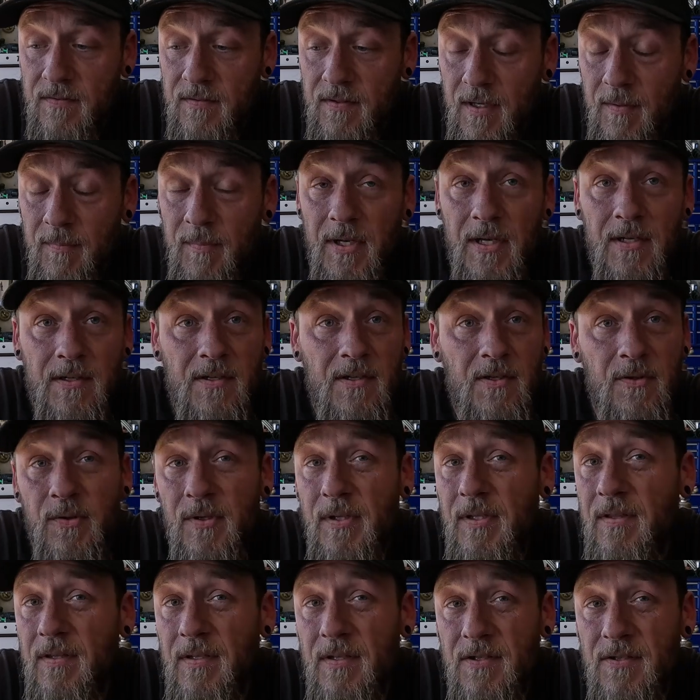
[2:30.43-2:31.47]
I'm not
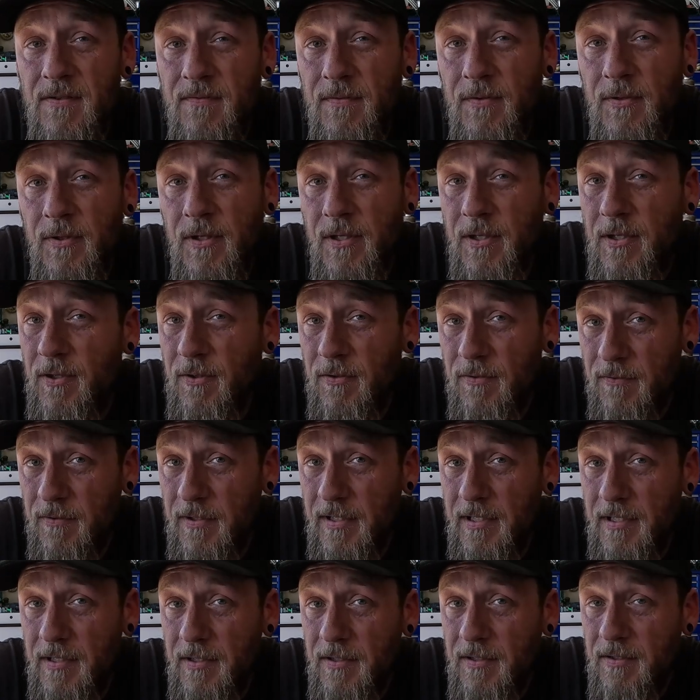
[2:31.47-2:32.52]
doing this for a
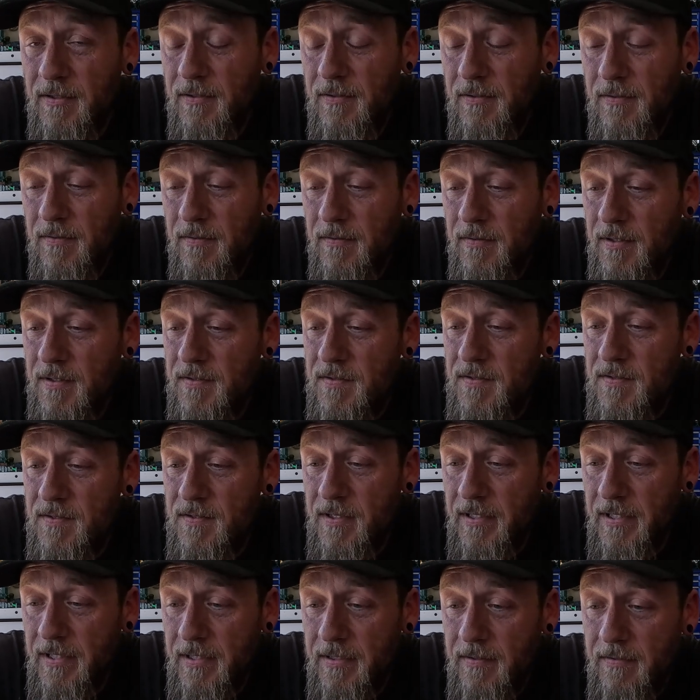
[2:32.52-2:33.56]
career. This is
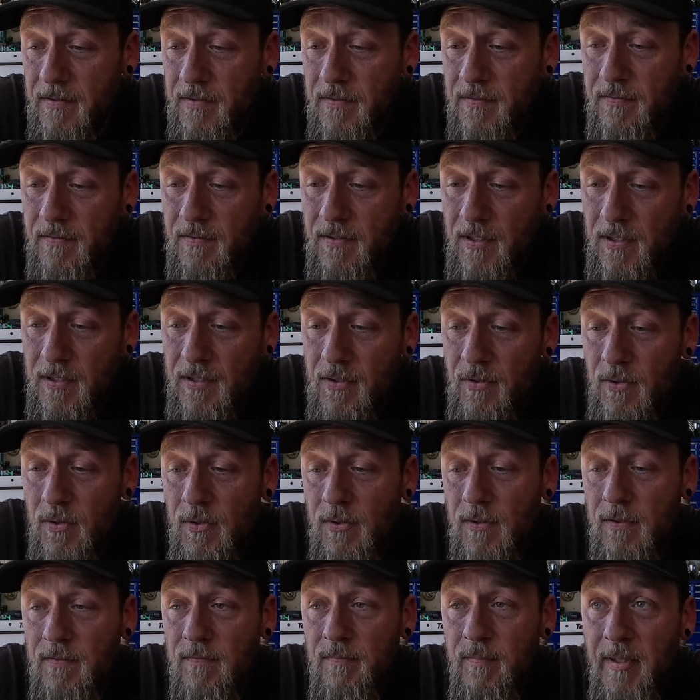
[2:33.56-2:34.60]
not a
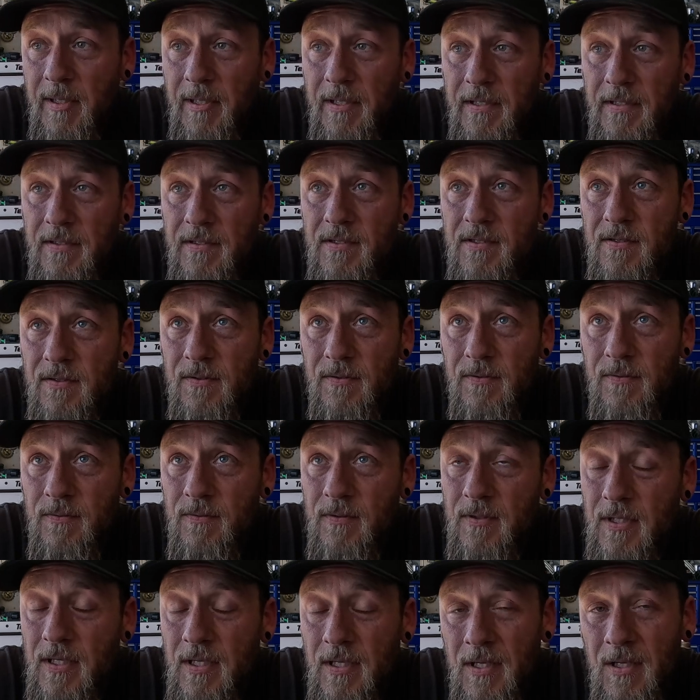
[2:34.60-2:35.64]
goal of mine
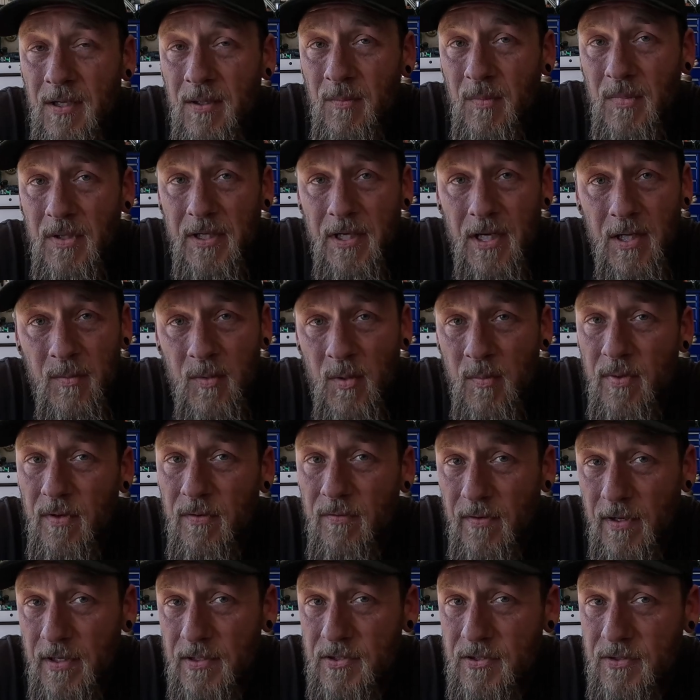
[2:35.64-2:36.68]
to become a
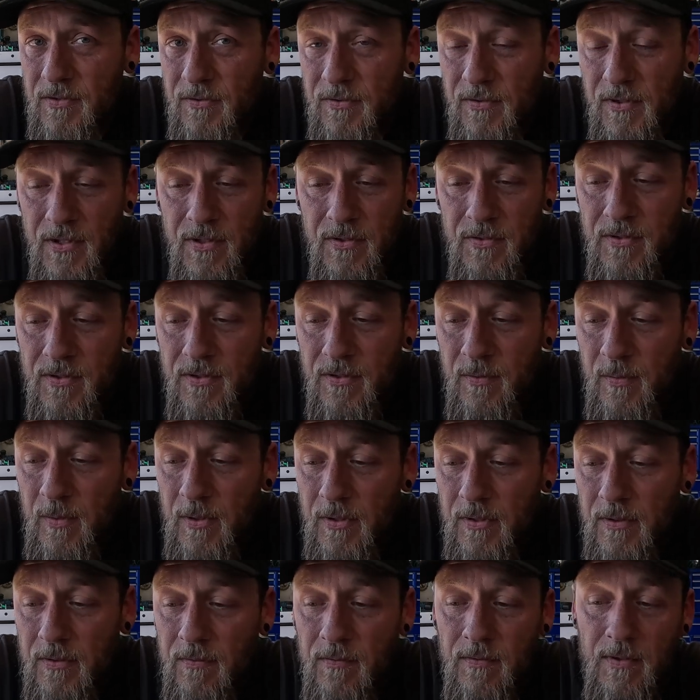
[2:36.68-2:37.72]
professional
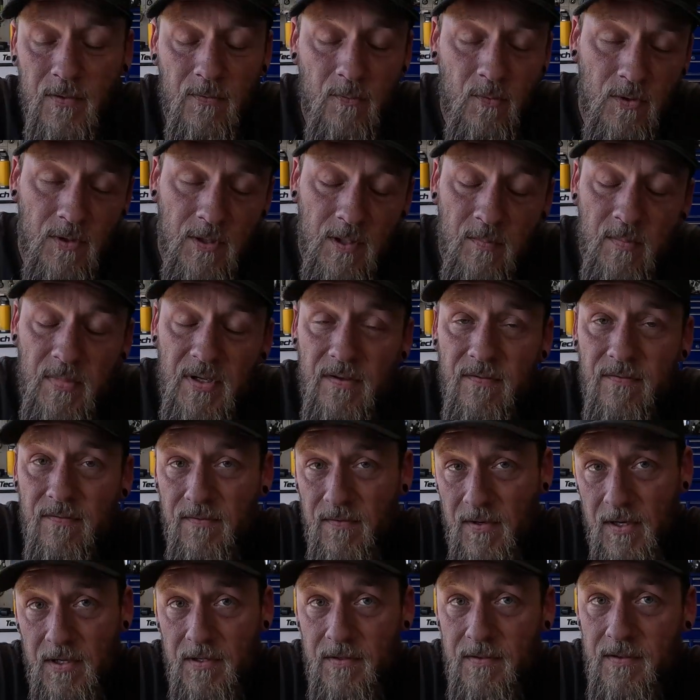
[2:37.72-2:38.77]
YouTuber. Would it be
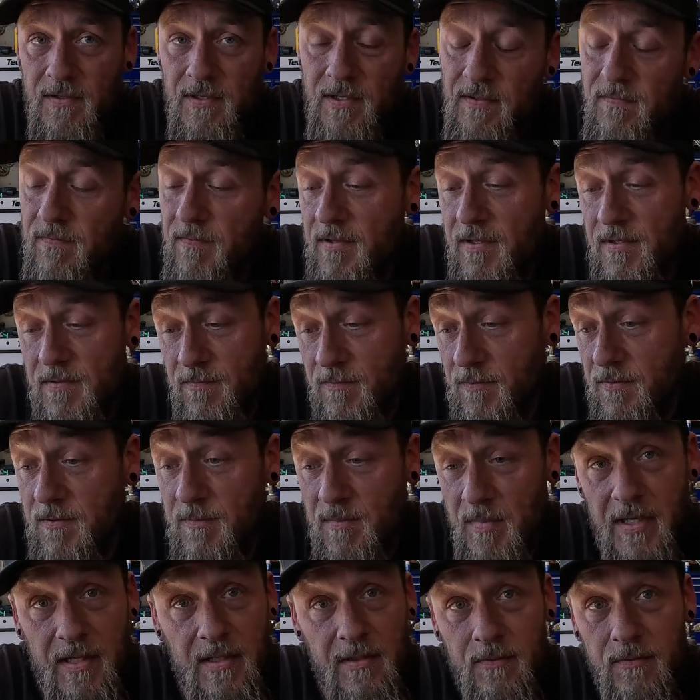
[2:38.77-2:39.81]
fun if this was
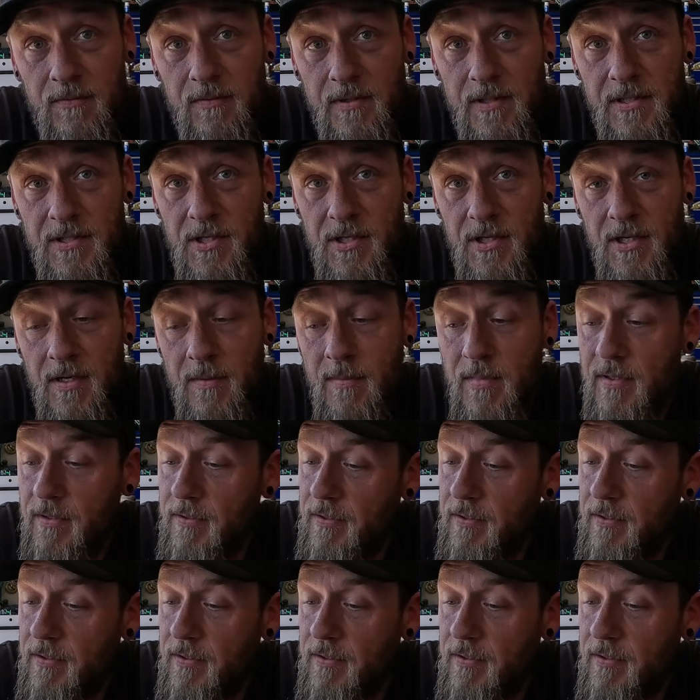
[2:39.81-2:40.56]
my only job?